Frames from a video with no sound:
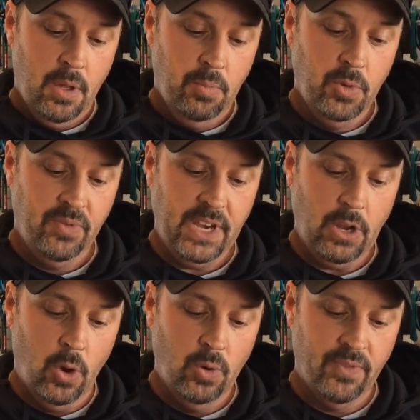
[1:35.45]
Moving
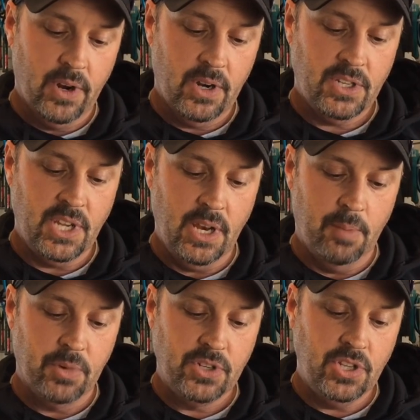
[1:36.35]
over to
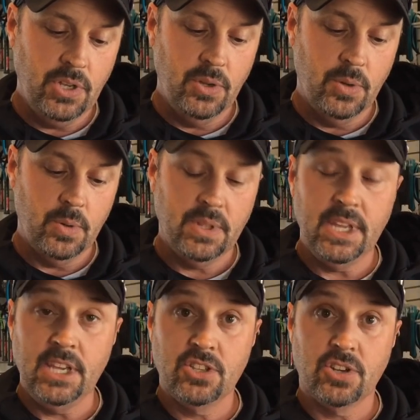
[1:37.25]
number 2, the
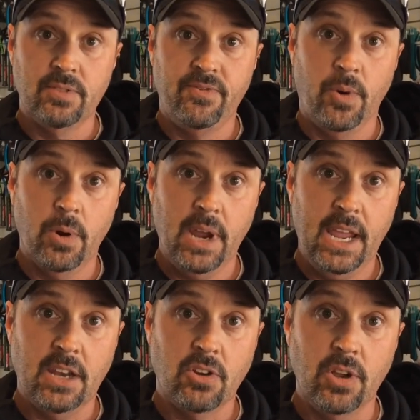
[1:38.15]
eastern
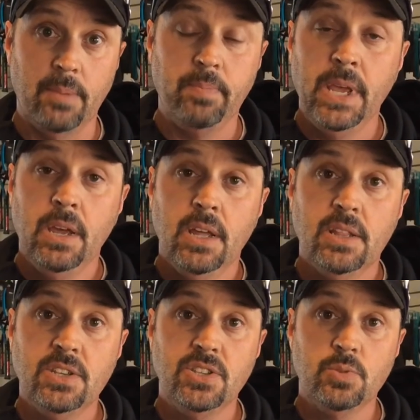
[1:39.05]
forehand grip,
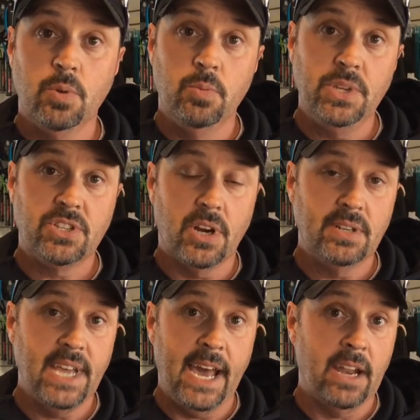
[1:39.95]
this is when we start
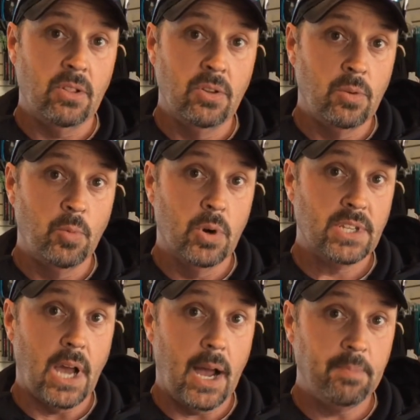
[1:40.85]
to add a little more
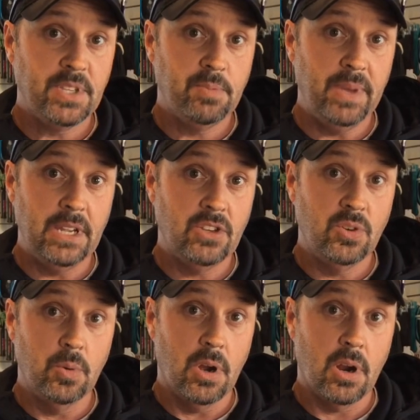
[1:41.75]
top spin
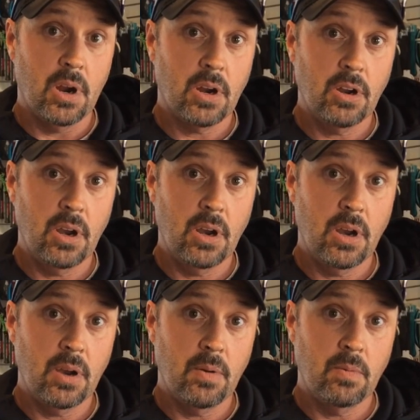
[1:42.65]
to our
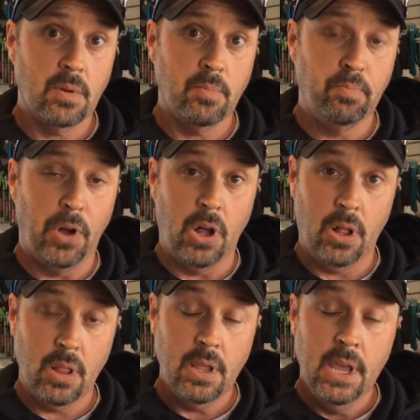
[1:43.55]

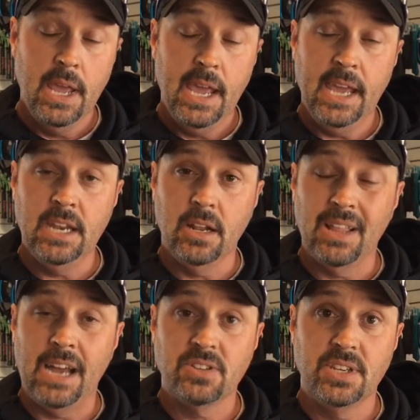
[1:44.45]
ball, and it
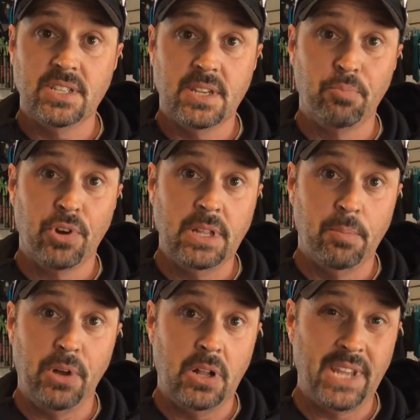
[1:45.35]
allows us to bring the
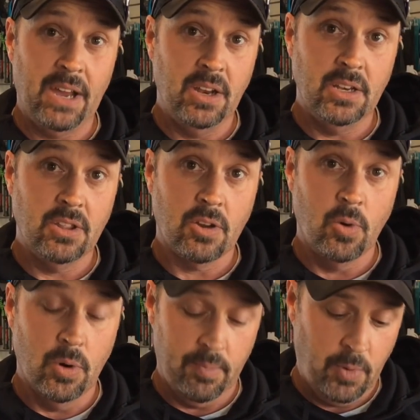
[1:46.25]
ball down into the
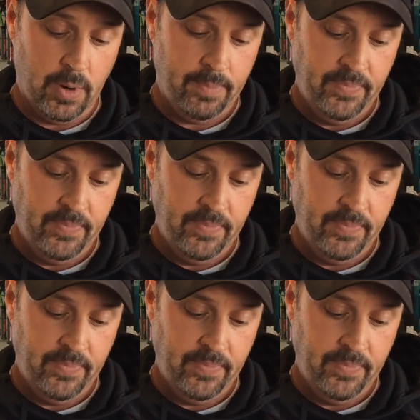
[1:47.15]
court more.